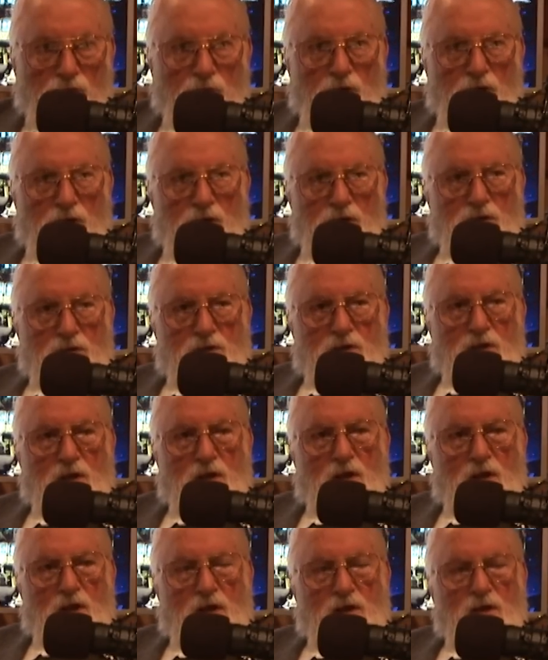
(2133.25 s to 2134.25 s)
away into the
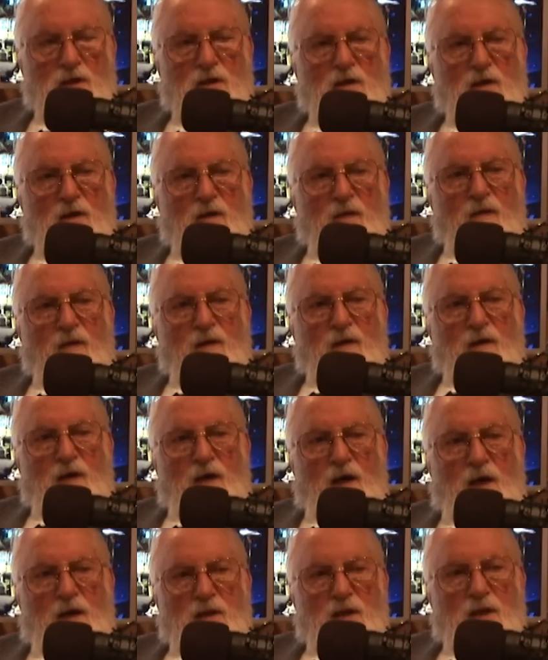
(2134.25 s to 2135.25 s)
night.
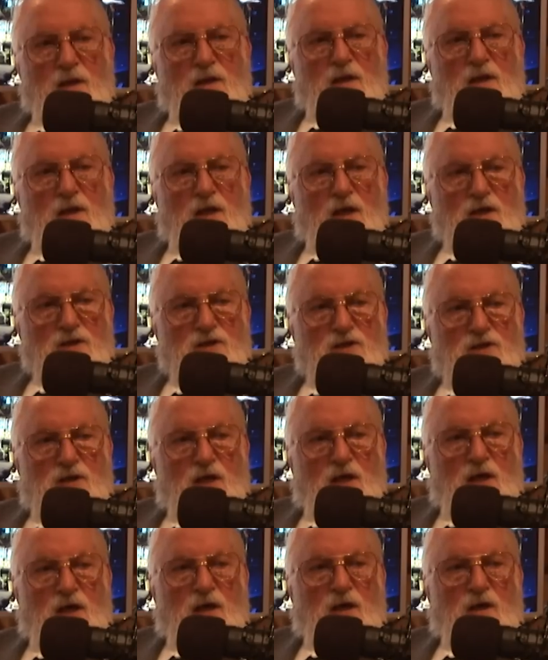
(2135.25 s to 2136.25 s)
And then the next
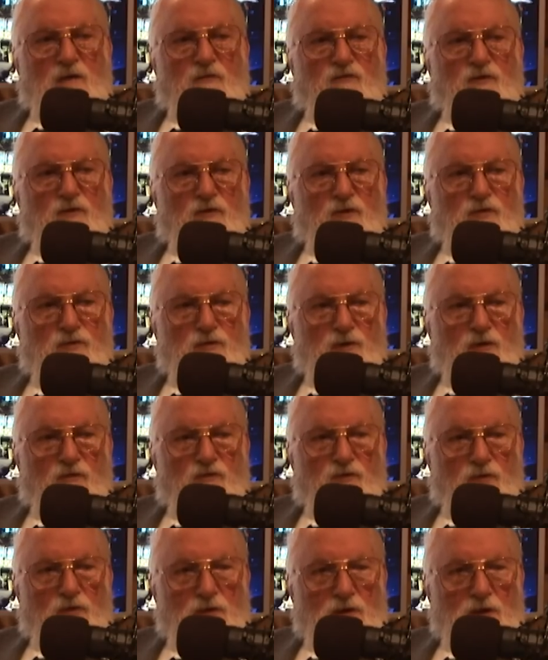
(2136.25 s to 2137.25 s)
day, and for 3 or
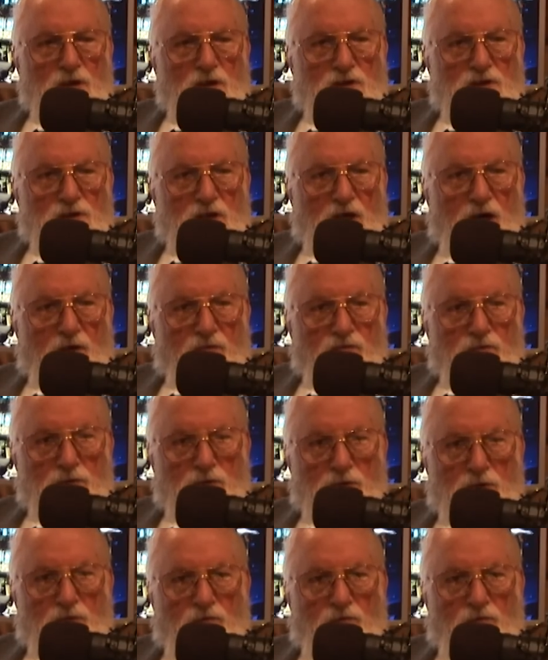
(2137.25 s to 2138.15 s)
4 days after,